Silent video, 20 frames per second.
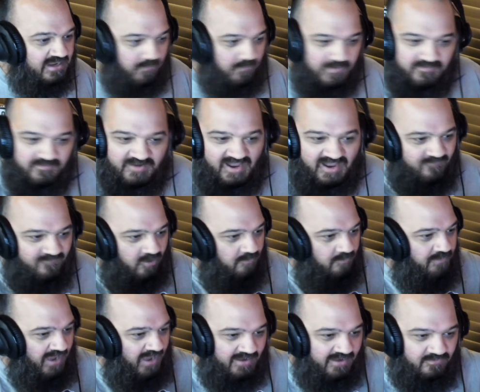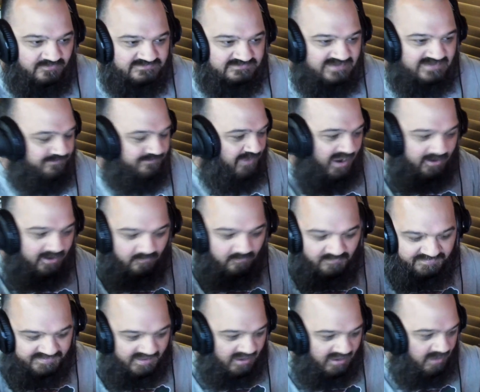we would have our battles, and I'd battle
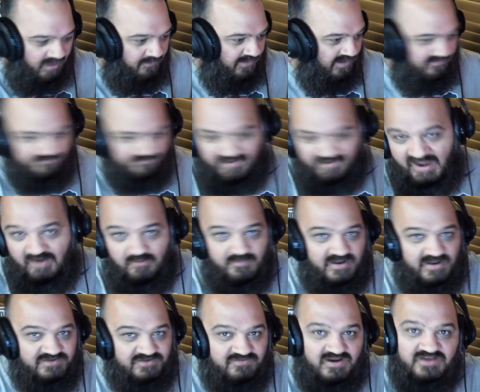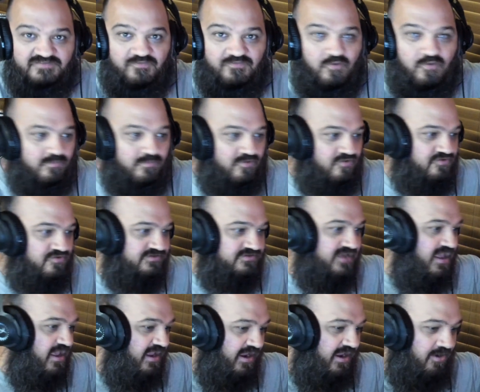with them, and I'd battle with my Transformers
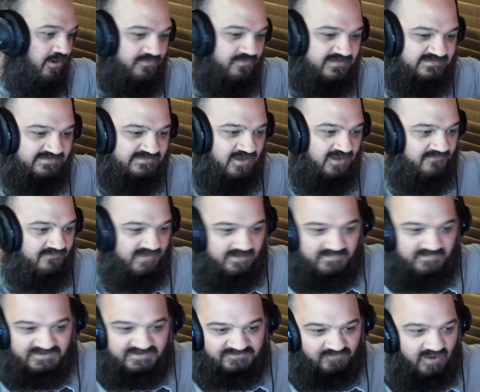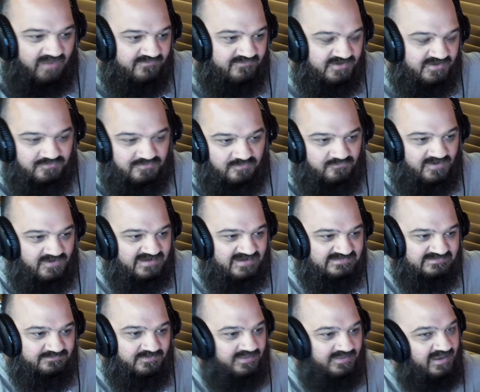and all this stuff, and I'd be driving and doing
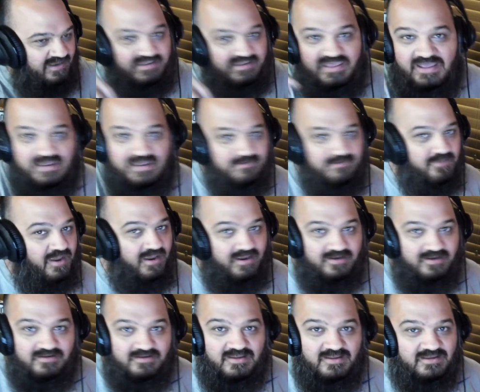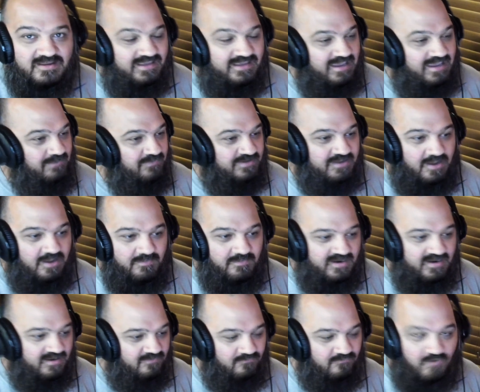races. But then Kit would come
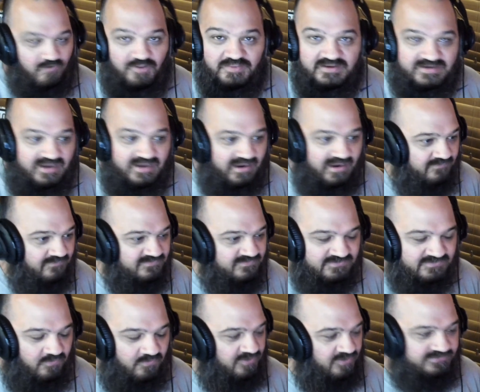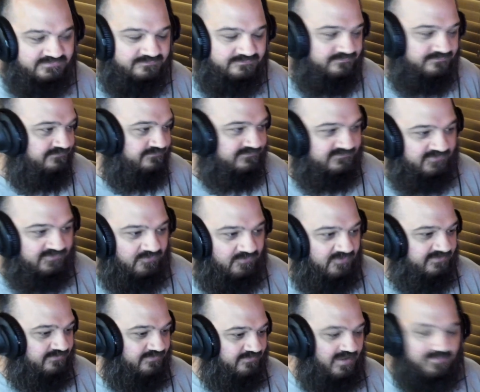in and run the day. It was so awesome, so
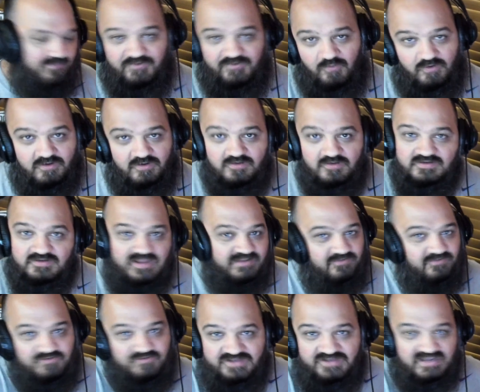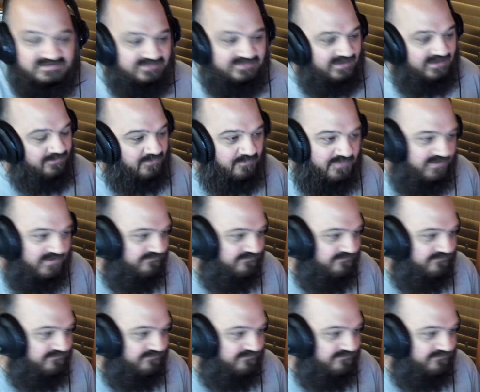awesome. I'm a dork. I told you guys that I'm a big